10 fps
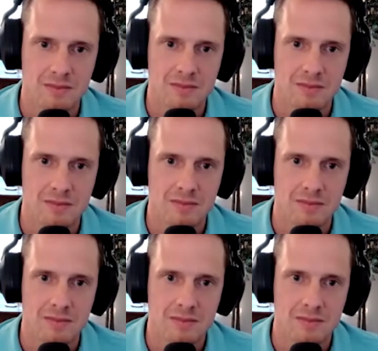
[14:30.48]

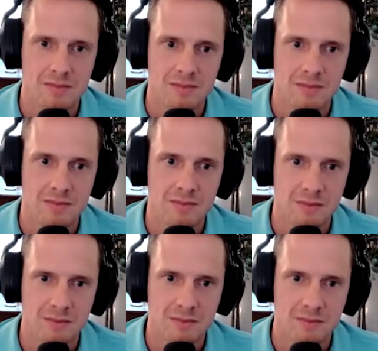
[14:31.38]

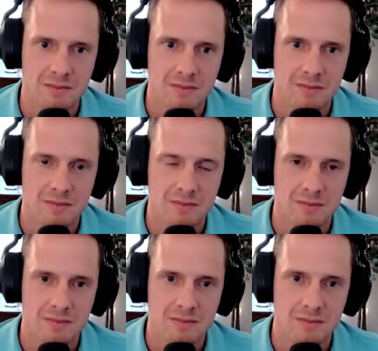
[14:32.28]

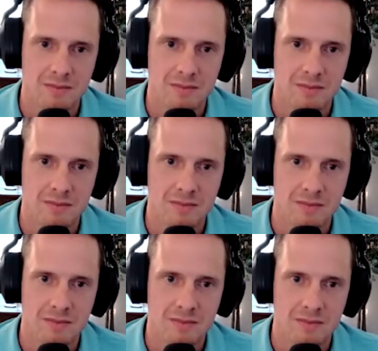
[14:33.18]

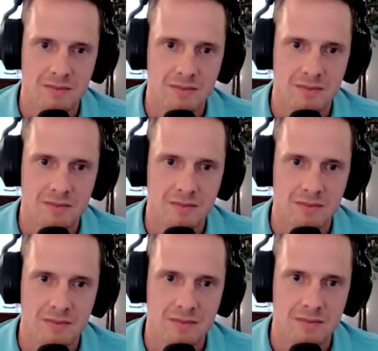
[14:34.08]

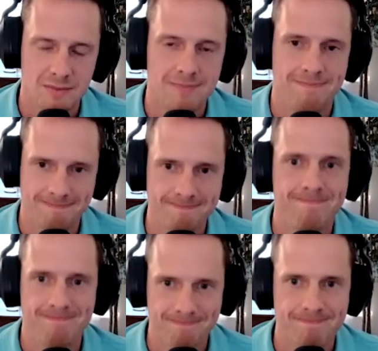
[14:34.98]

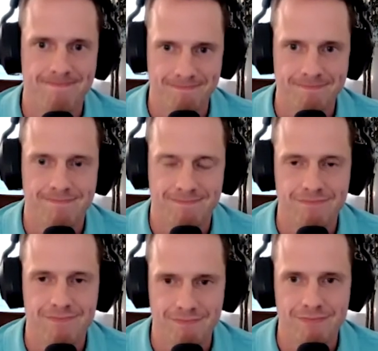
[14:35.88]

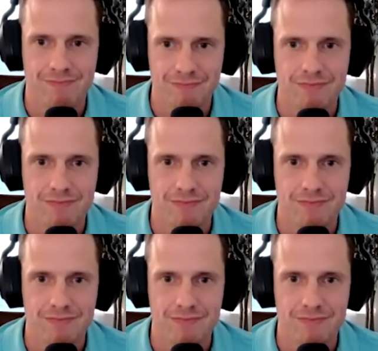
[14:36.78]
(not speaking)